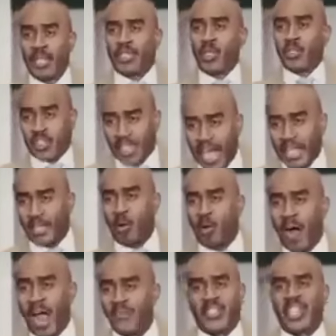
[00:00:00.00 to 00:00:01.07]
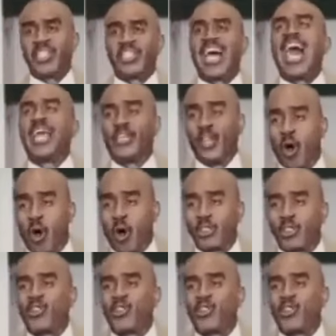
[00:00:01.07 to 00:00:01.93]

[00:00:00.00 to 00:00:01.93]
But your second wife, she's not yours.